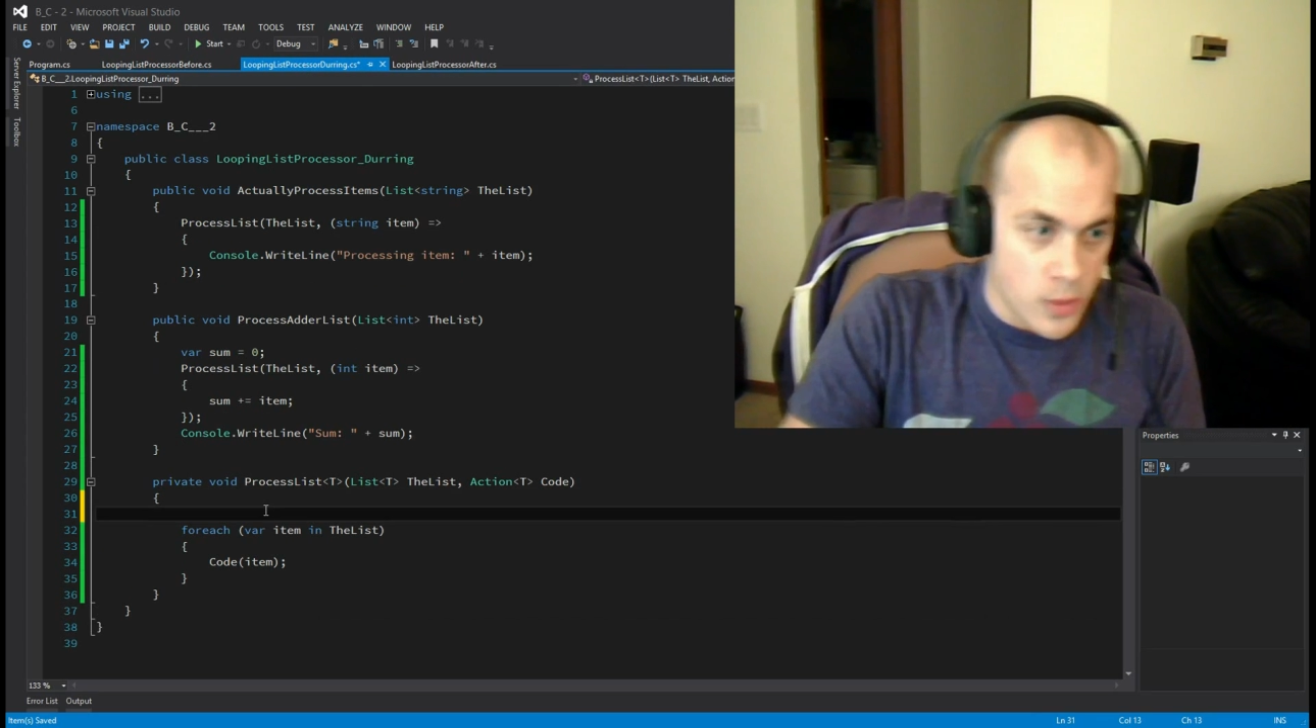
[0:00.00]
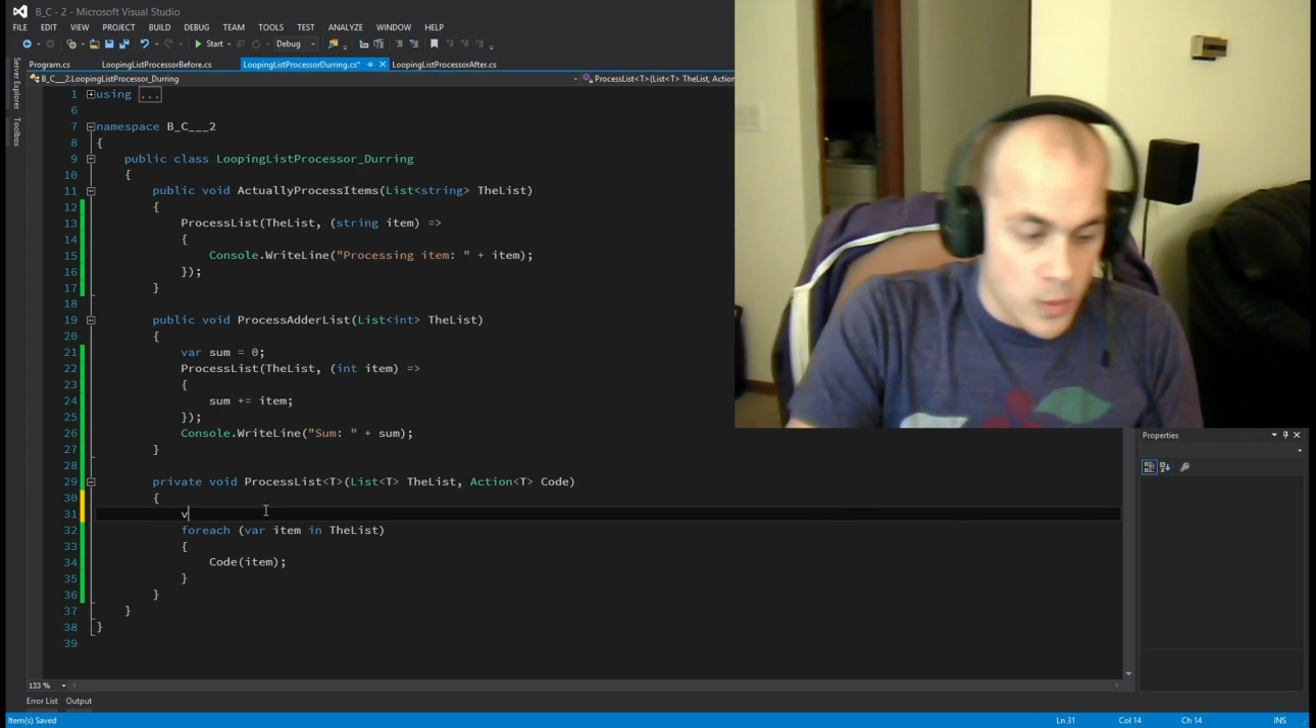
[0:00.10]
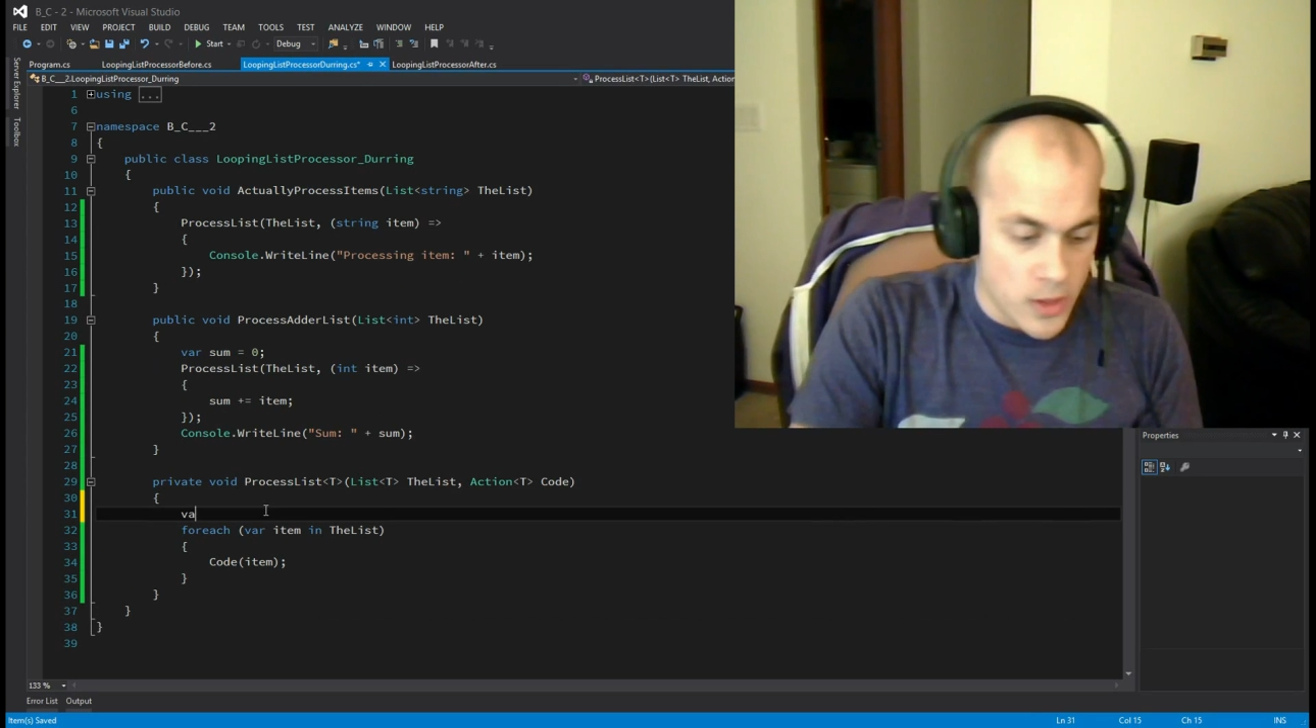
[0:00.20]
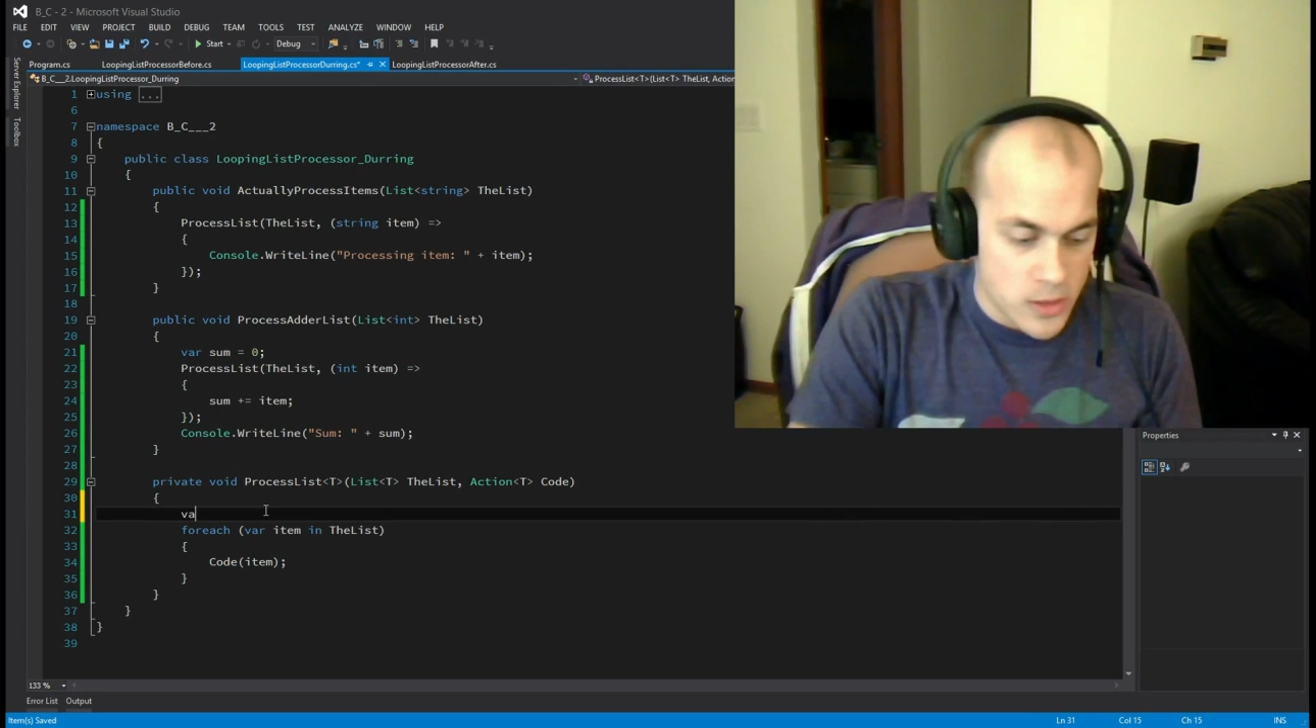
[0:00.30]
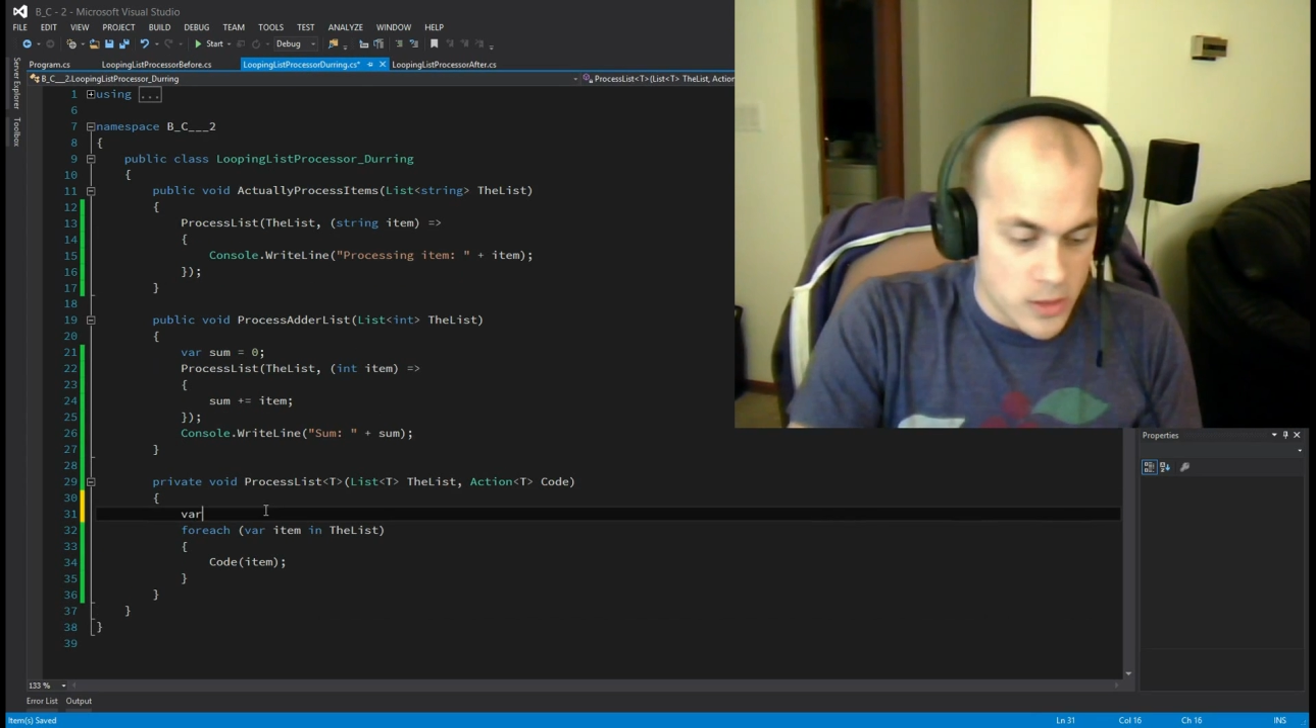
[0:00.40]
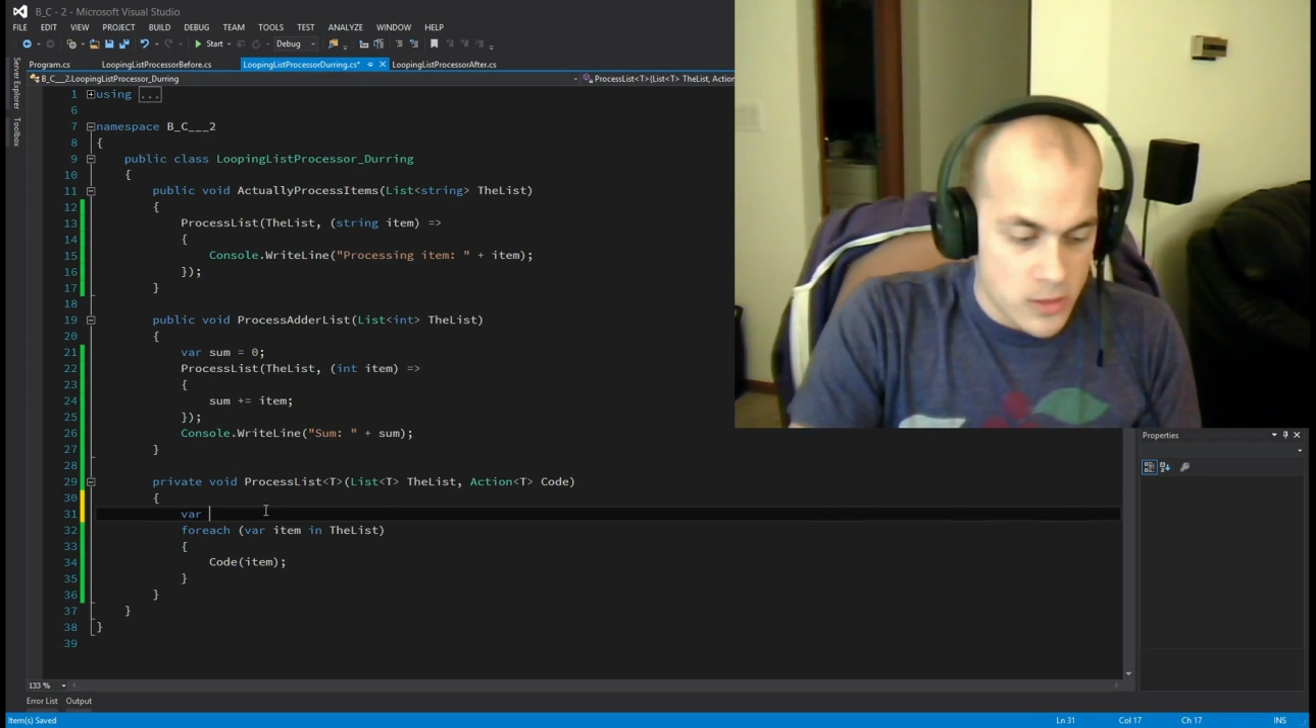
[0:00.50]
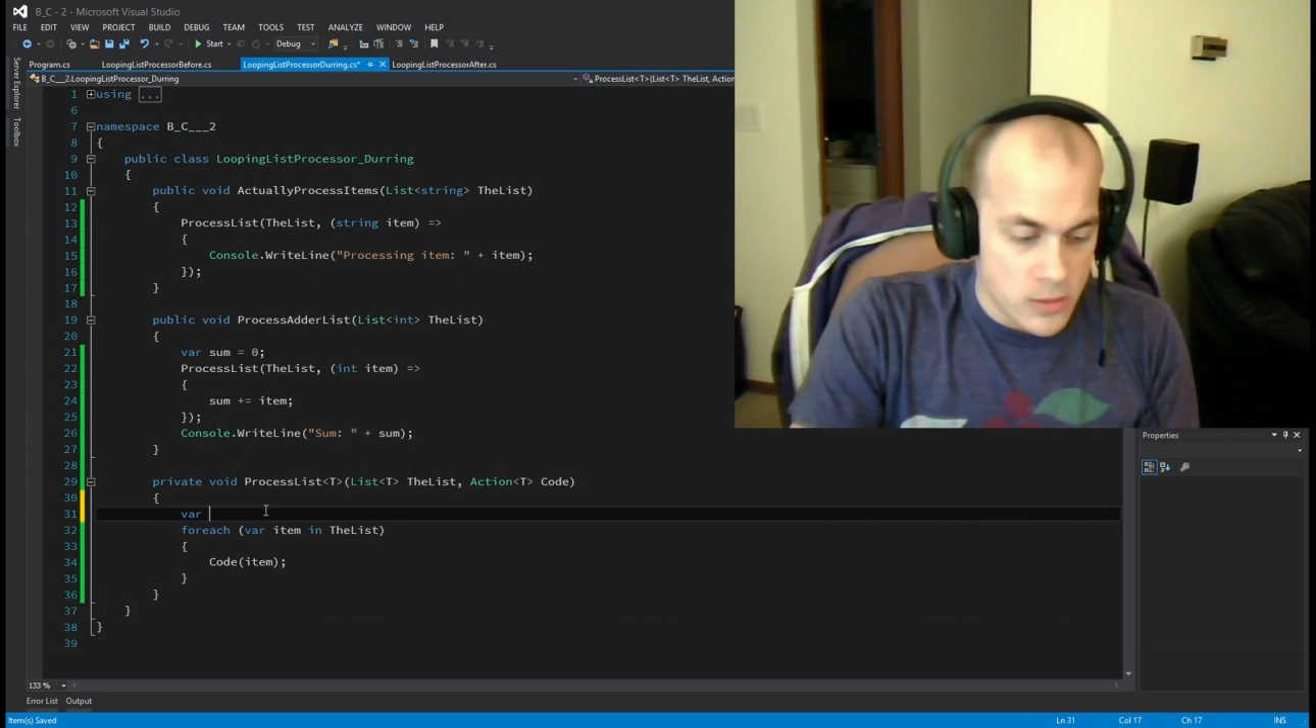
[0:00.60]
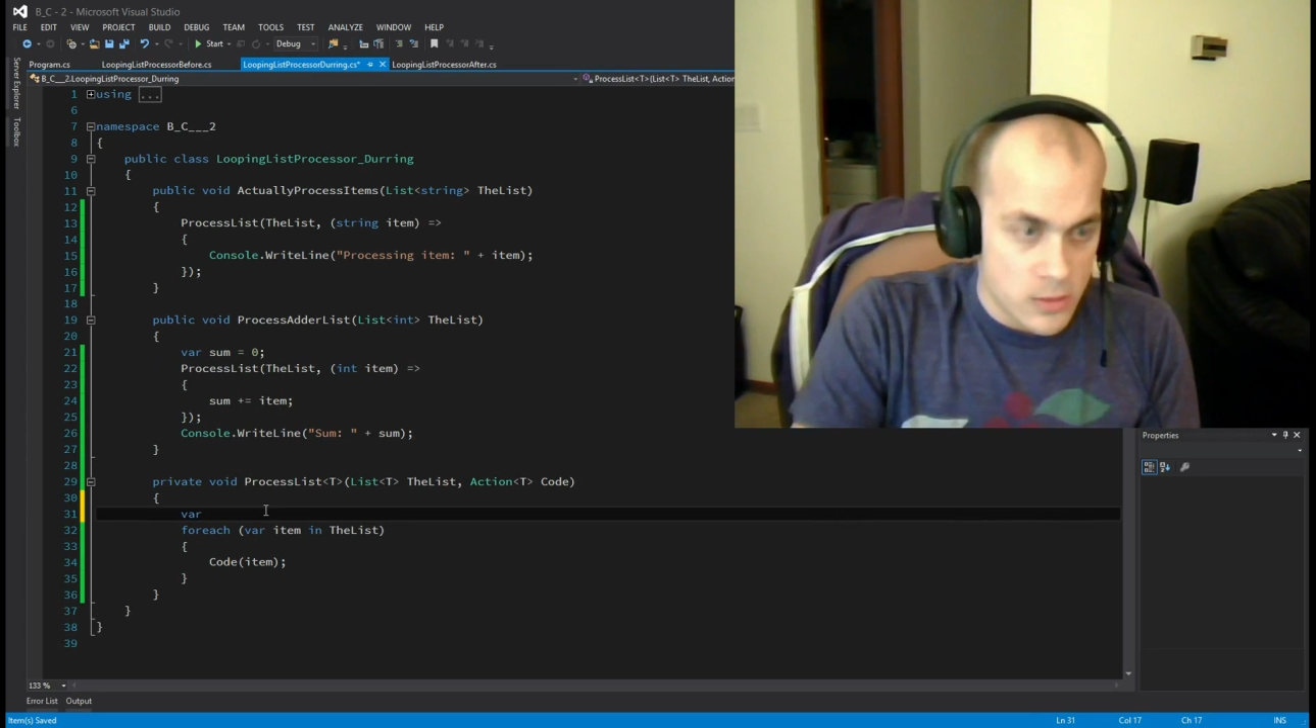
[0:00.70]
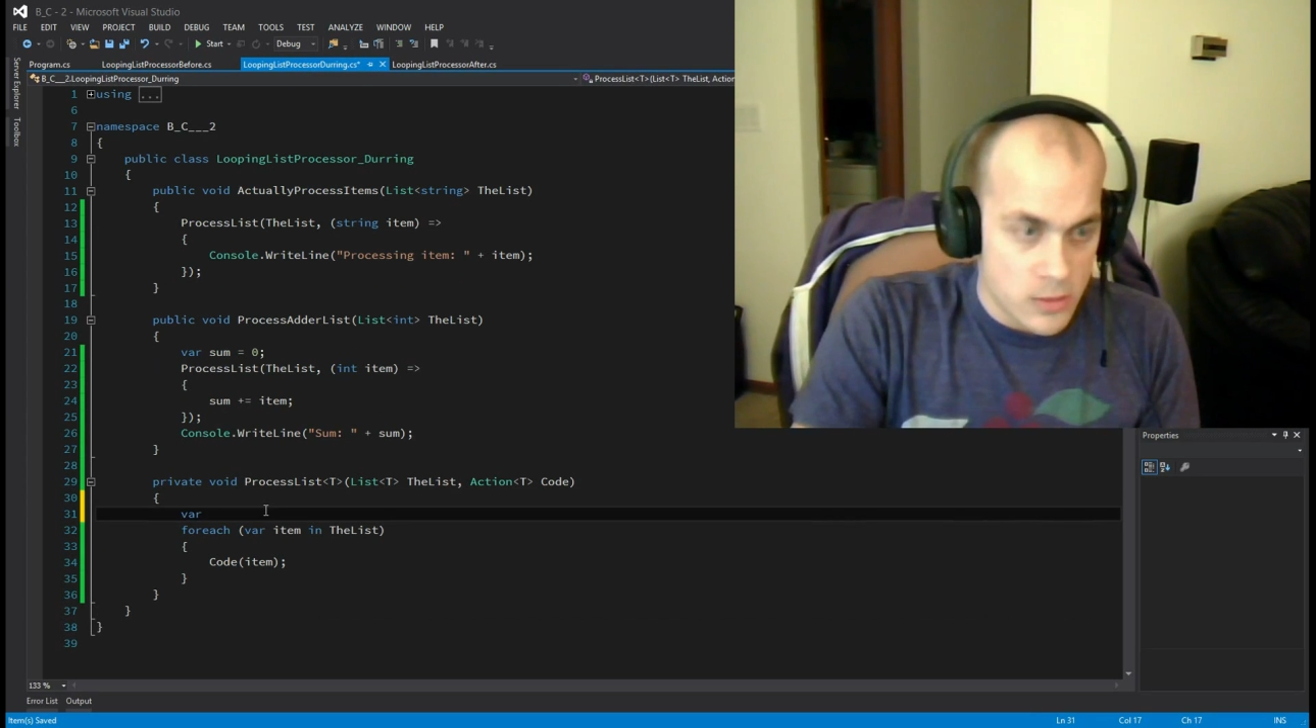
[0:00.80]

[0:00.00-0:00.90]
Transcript: it once.